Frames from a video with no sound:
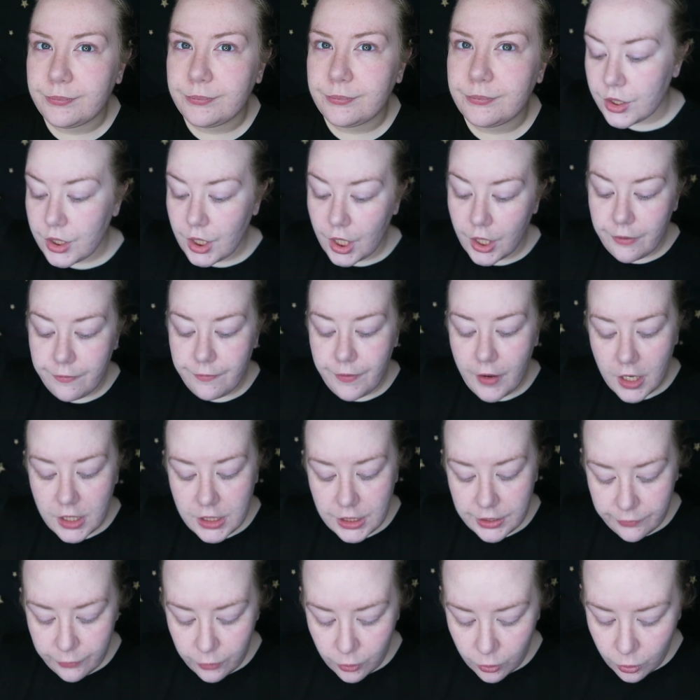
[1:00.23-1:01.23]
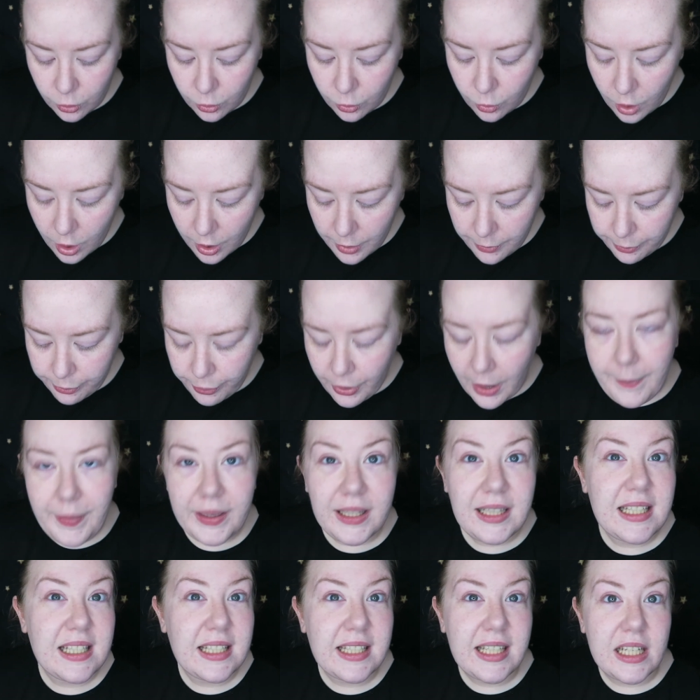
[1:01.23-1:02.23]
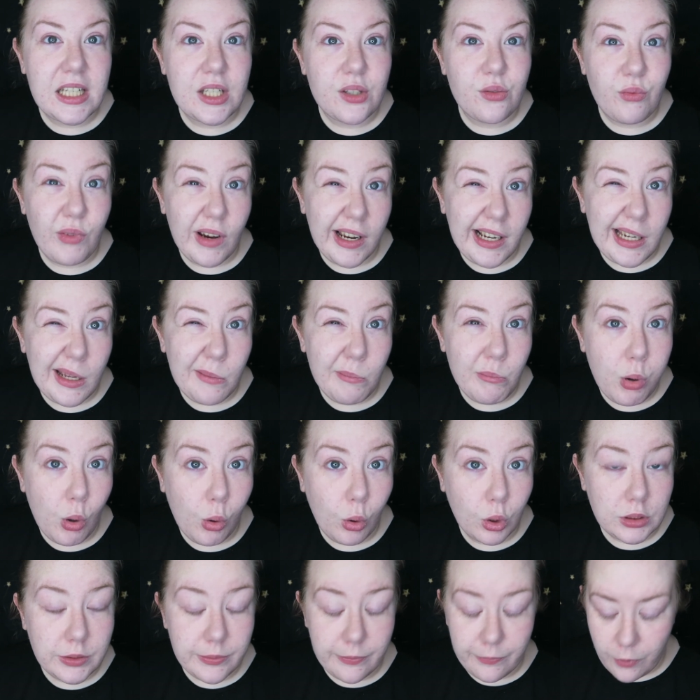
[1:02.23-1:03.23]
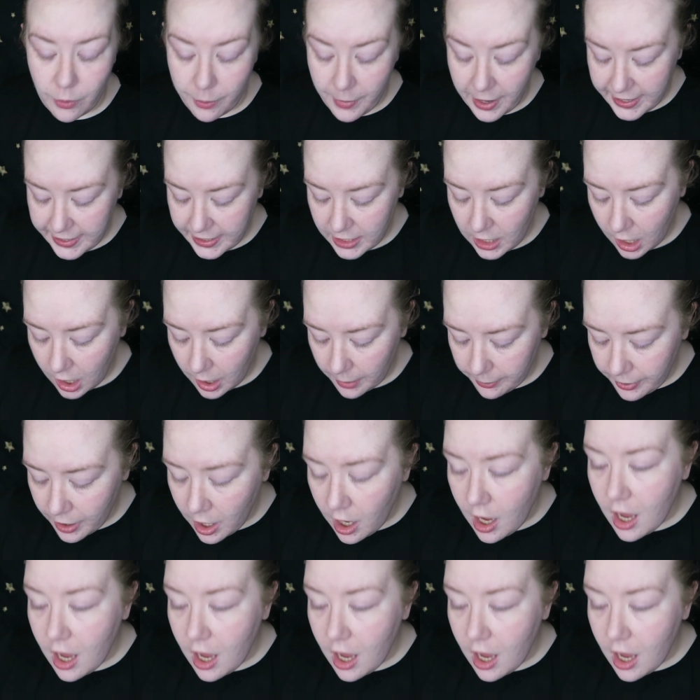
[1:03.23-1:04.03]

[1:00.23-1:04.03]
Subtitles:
So first of all, prepping the skin is really important for makeup.